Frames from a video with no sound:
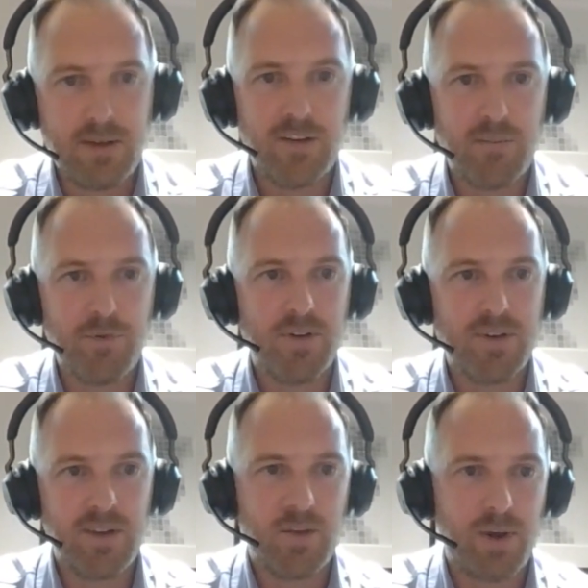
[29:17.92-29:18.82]
interprets
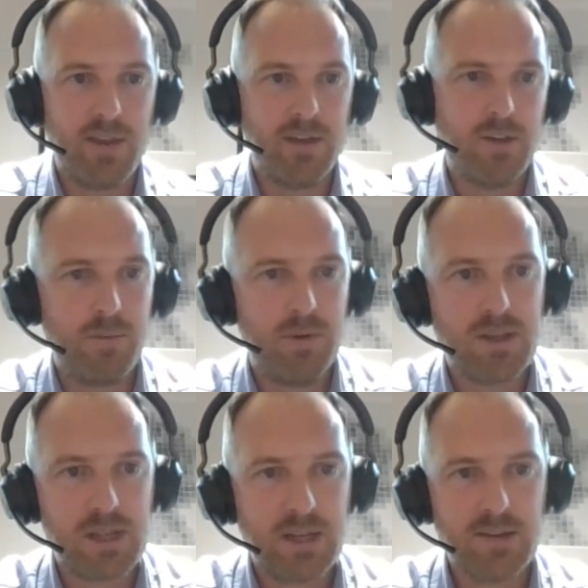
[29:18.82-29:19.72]
and the way that a human
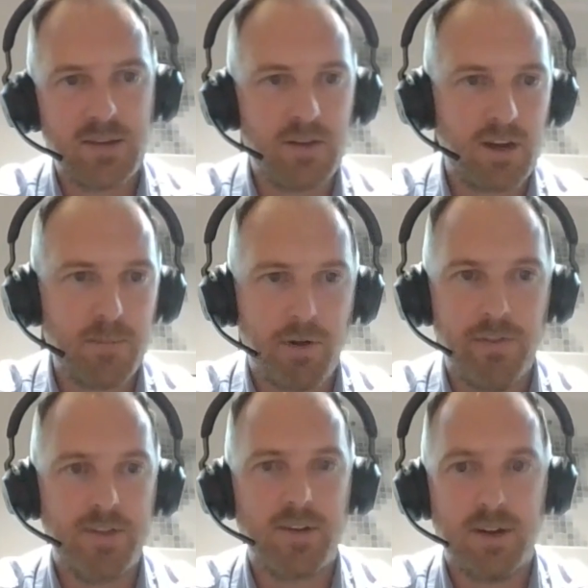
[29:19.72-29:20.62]
thinks and
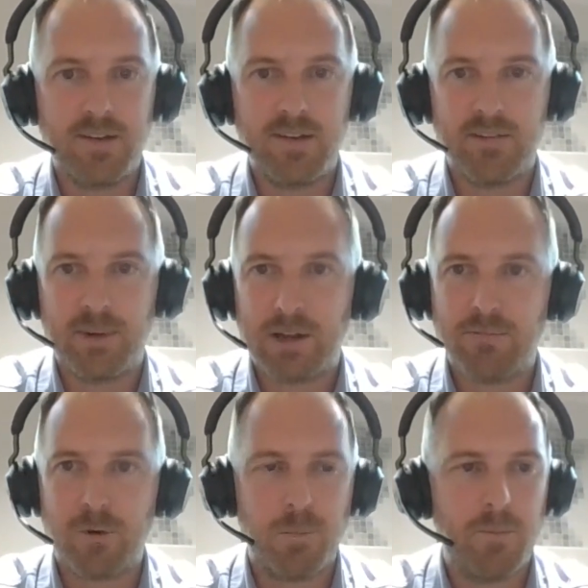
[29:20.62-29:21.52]
hypothesizes about the
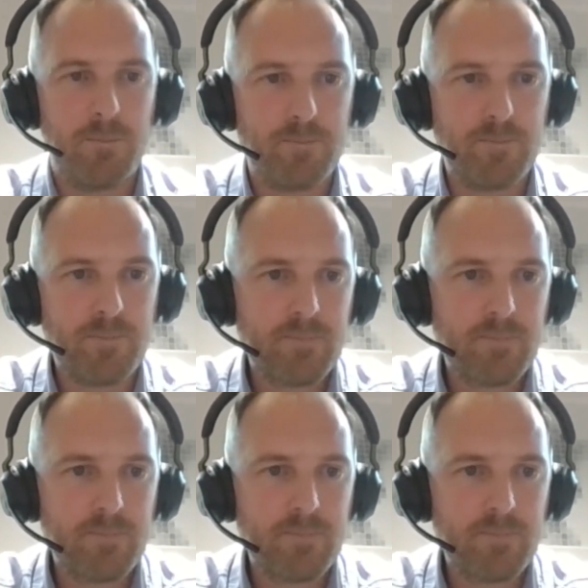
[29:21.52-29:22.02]
problem.